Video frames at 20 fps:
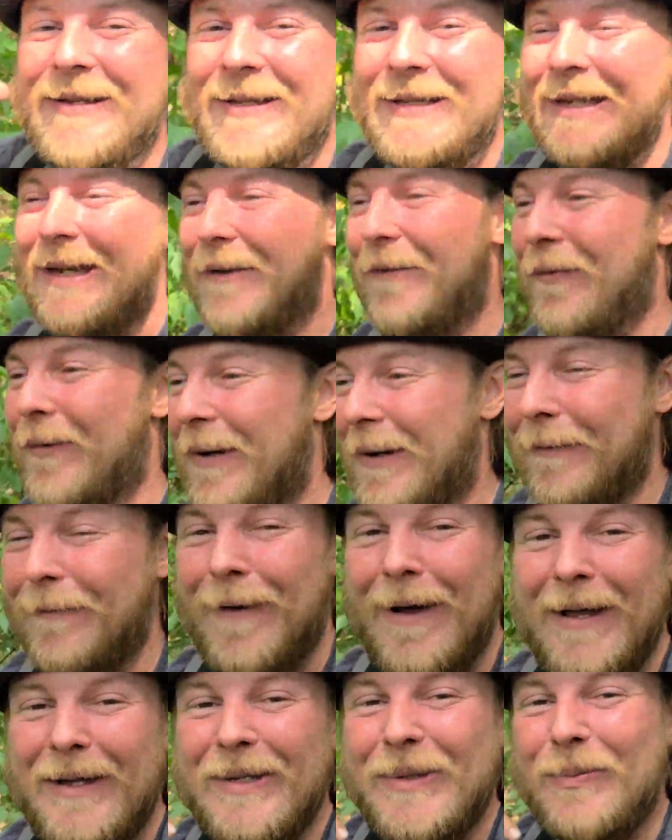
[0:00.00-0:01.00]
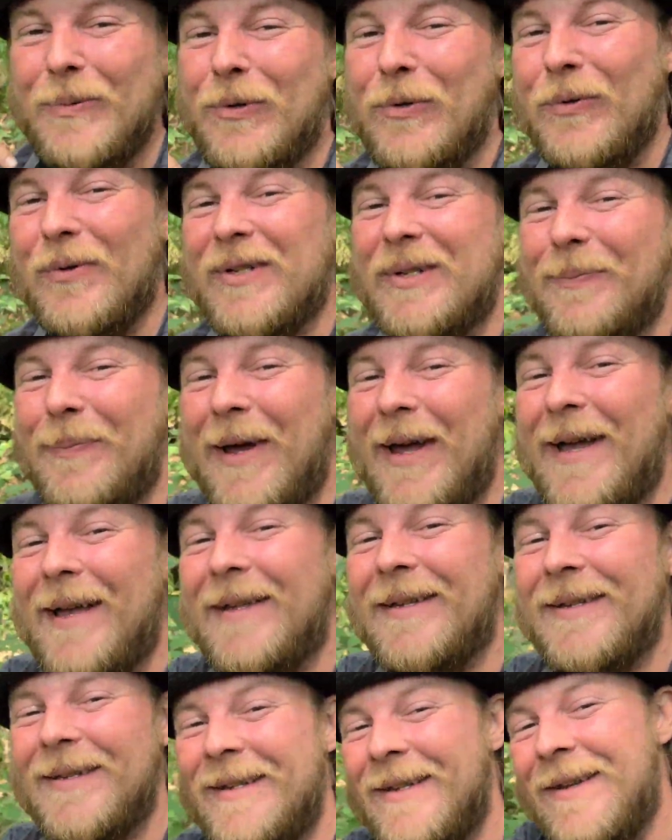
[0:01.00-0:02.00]
see if we can find some cool
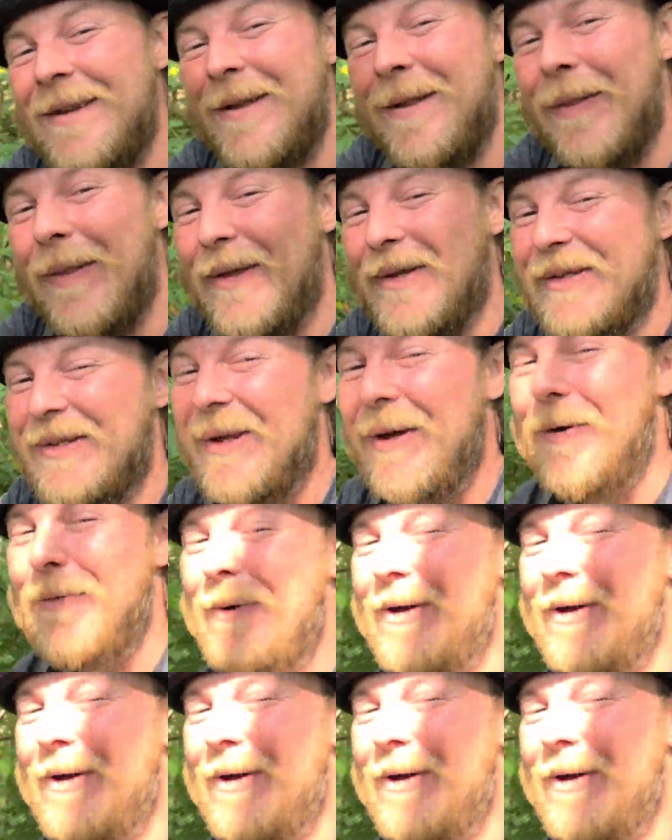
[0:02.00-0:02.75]
spots. Let's go,